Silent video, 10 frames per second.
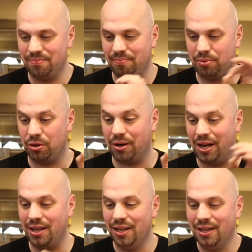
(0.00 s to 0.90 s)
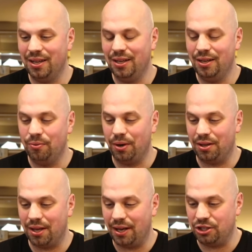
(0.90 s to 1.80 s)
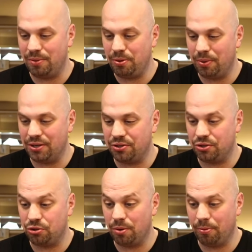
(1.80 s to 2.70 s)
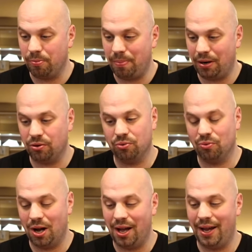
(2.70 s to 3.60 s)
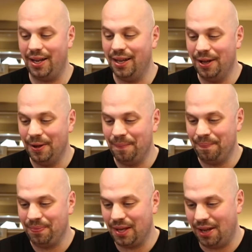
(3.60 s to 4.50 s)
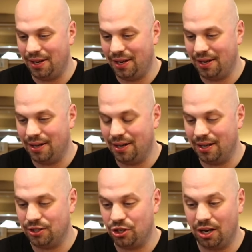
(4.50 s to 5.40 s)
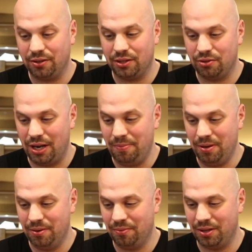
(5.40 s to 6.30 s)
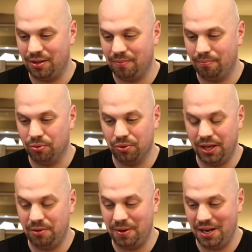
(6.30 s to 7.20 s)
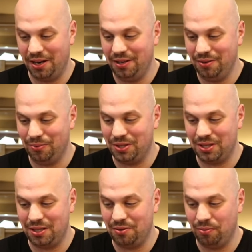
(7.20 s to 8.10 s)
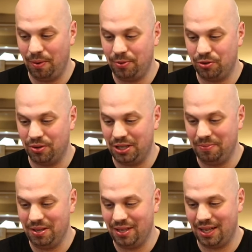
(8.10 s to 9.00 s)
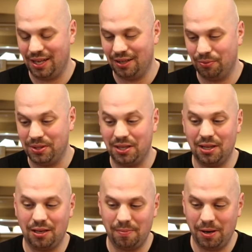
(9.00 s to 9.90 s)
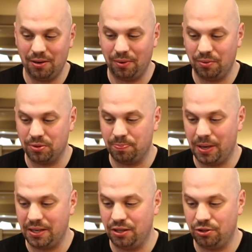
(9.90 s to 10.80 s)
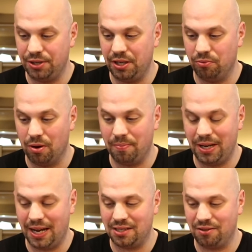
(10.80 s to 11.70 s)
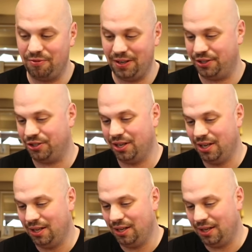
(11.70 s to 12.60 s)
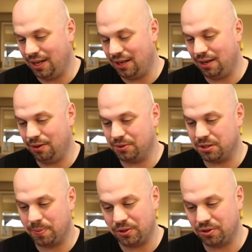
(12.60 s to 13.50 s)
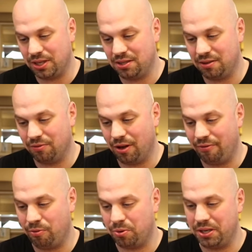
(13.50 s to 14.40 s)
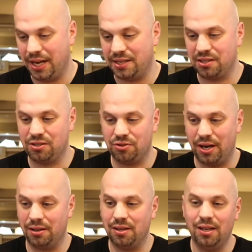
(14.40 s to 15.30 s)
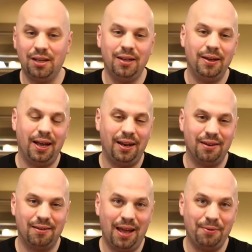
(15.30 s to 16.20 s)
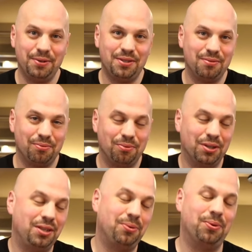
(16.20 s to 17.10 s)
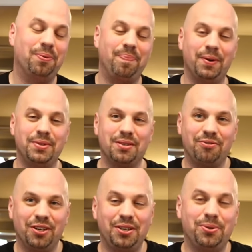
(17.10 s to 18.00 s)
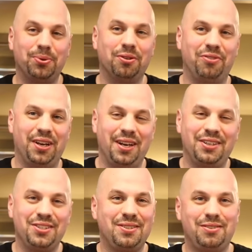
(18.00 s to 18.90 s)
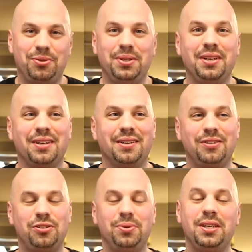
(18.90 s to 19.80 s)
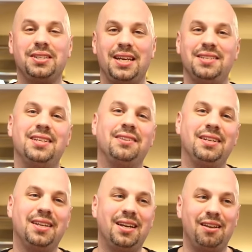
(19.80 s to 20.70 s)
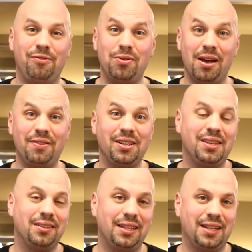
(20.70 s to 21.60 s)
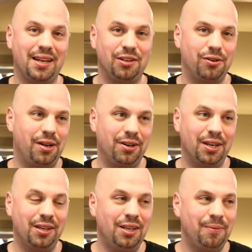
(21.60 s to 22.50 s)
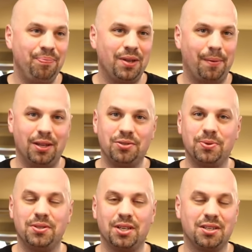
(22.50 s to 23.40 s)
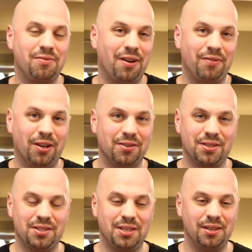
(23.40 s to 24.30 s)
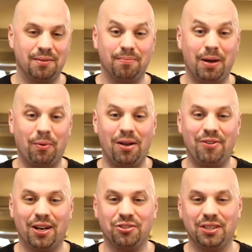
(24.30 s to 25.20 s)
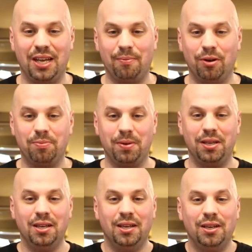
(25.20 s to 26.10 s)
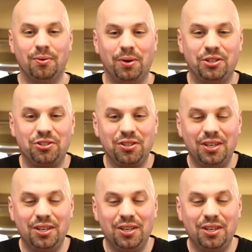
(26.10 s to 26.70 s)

puree with J.P. Weiser's triple barrel rye. And then chocolate crepe with bruleed banana, whiskey whipped cream, and the whiskey that they paired it with was Pike Creek rum cask finish. And then there was a special taste of Lot 40 cask strength. And that was really cool. It was a very cool event. And just doing a tasting like that, if you have anything like that in your area, I mean, this was $65 a seat, and my wife actually came with me, which,